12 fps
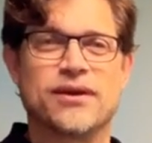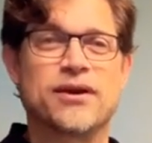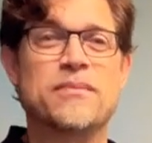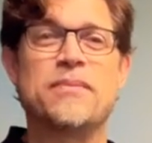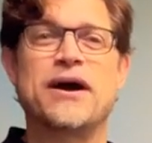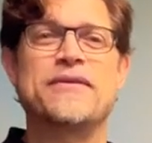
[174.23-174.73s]

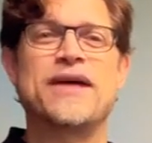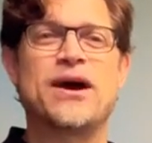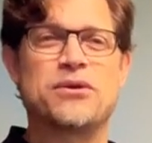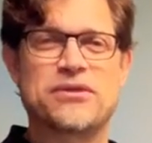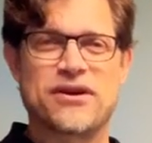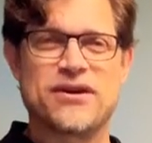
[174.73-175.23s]
Combine
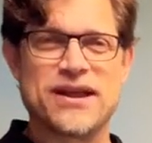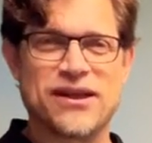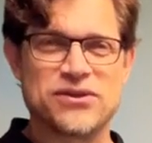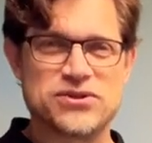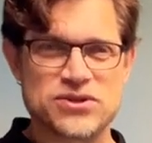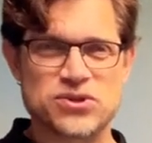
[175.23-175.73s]
that with our
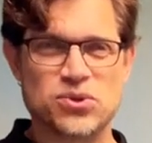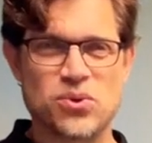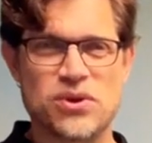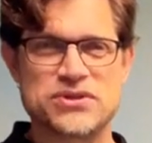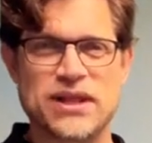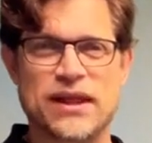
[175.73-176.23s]
analysis
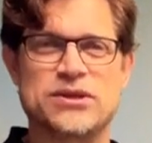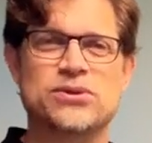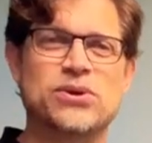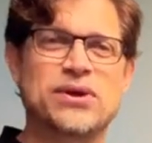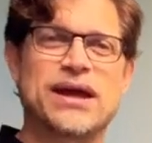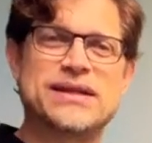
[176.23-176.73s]
tools that let you
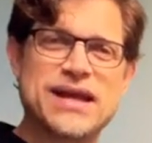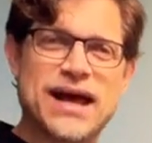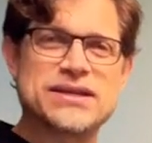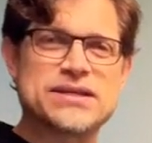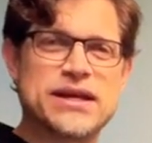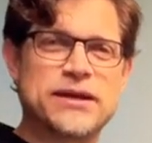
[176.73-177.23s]
look at
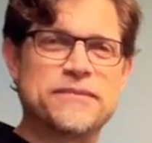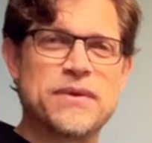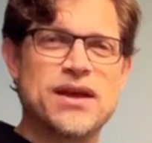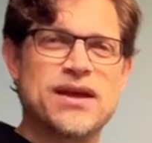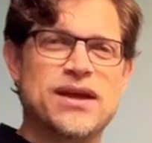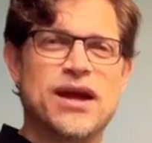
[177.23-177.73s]
testing
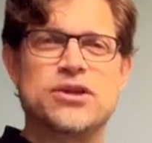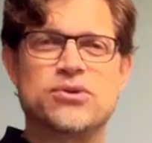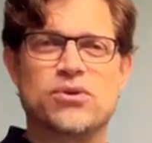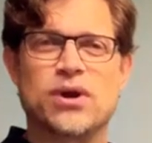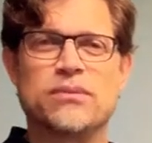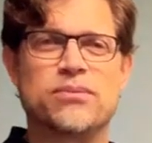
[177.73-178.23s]
and
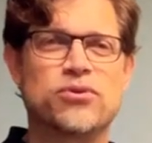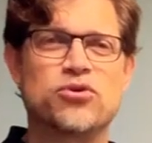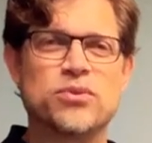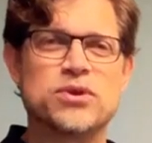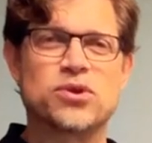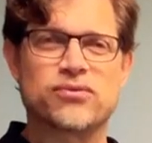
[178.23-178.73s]
your
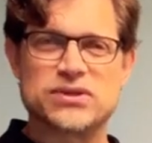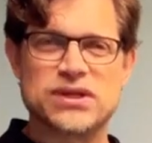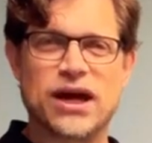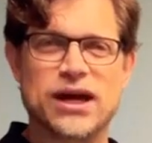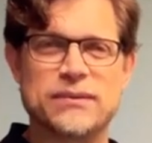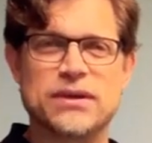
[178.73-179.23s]
improvement over
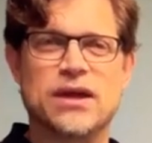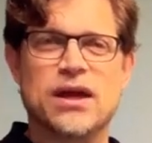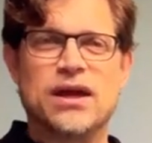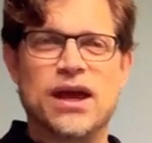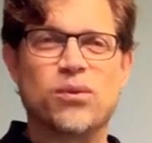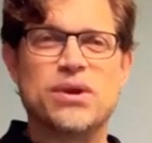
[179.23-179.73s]
time,
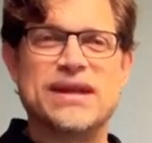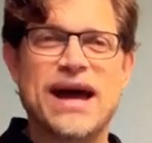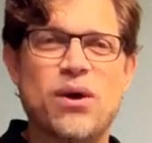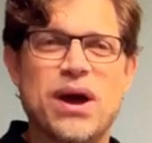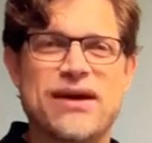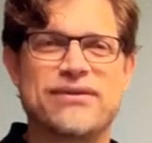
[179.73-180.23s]
and we
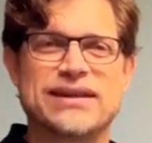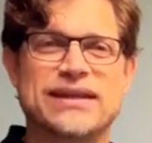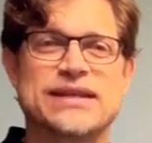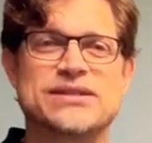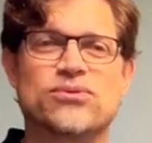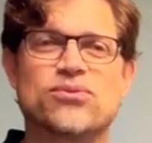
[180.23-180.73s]
now have at
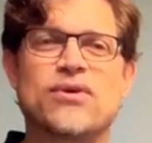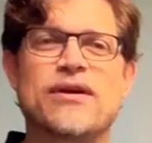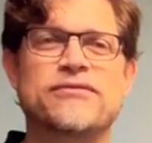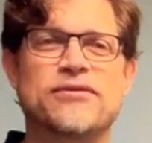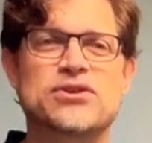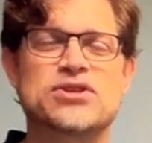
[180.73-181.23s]
least a
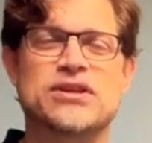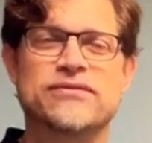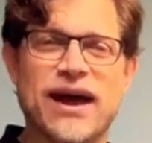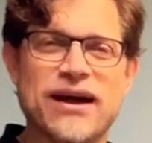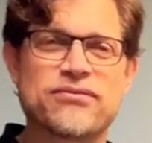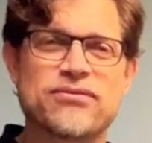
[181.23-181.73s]
rough version of
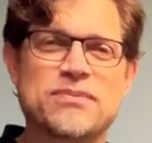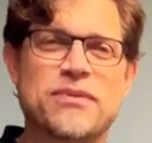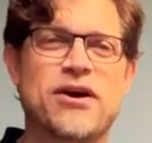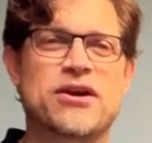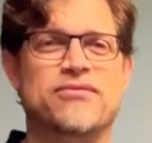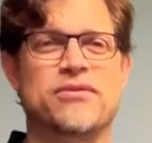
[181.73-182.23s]
every
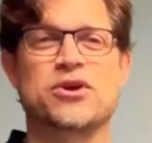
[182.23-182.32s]
part of